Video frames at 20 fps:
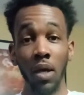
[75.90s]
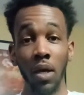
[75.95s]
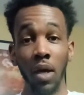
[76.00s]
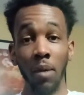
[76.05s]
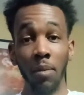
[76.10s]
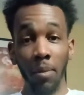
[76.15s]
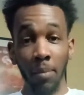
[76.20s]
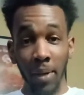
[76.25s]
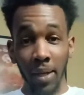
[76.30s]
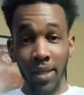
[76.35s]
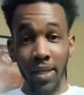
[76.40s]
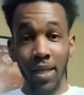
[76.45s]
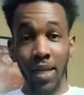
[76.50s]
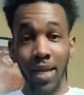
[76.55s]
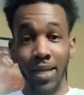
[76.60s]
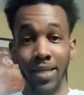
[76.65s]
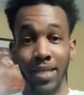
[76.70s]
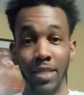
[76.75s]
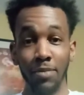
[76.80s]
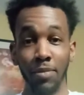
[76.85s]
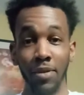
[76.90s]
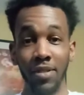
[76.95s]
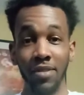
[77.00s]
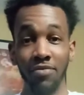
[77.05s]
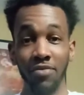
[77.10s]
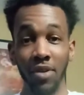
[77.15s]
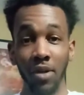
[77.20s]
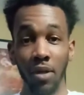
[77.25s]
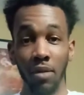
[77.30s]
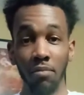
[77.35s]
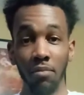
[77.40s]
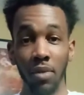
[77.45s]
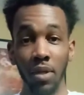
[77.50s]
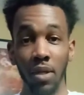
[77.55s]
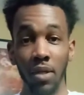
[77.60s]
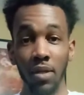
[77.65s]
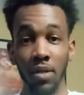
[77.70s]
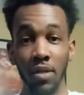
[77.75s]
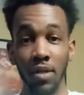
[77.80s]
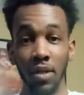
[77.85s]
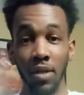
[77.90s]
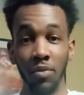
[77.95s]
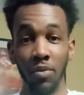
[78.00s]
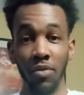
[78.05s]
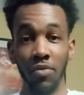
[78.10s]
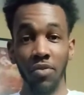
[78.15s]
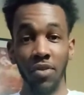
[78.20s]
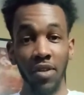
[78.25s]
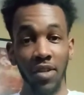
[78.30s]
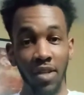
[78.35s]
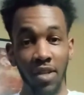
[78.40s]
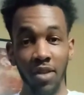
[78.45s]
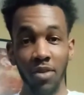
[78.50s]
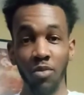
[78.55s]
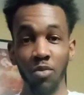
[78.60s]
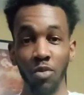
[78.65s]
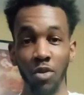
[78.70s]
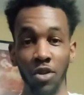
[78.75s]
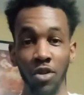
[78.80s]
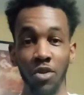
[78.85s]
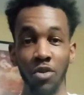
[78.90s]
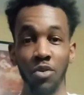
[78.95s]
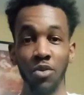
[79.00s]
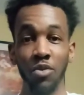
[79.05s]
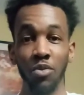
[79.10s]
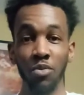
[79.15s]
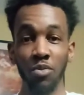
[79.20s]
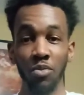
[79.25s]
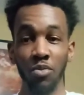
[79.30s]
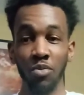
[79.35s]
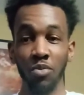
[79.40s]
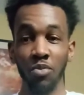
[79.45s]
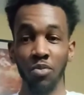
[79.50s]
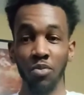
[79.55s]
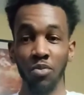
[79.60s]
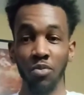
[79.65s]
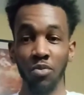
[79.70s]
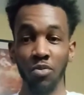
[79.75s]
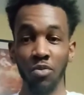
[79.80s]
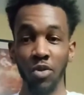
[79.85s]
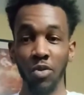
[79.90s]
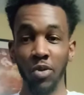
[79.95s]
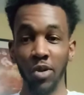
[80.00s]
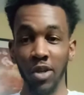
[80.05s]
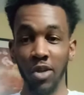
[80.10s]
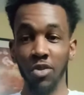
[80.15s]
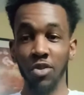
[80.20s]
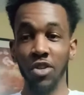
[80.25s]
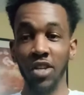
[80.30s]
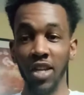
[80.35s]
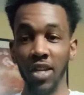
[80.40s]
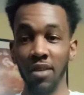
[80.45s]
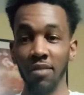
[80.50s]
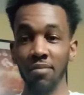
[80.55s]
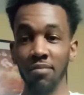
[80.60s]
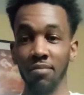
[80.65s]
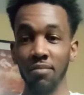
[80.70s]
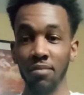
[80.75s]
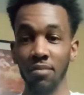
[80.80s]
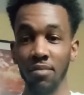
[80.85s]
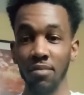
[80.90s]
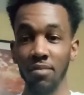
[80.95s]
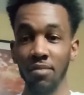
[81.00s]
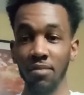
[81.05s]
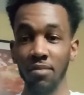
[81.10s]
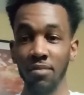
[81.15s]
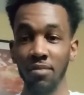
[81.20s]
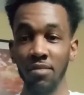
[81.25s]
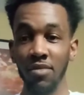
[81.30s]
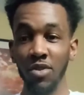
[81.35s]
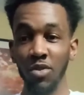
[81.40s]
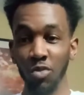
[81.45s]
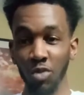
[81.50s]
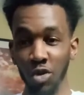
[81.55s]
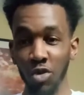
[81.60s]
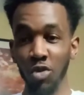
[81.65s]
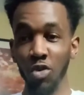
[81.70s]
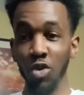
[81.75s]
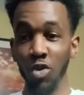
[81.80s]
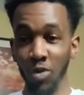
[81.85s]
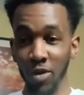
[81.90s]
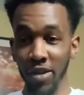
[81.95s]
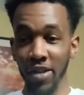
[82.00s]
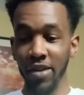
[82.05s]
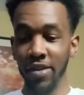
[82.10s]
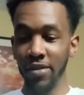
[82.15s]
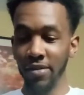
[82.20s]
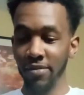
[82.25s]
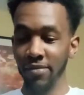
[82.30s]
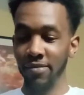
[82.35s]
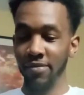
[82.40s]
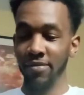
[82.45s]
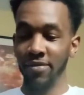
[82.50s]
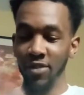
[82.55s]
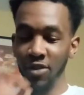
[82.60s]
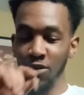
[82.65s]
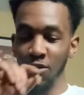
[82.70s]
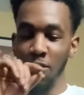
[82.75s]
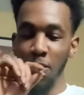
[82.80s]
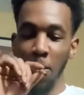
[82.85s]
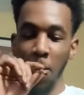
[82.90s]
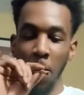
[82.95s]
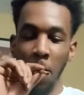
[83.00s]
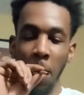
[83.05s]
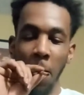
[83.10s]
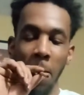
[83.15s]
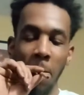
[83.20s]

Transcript: I'm about to light this motherfucking blunt, and we finna get real deep, real quick. You know.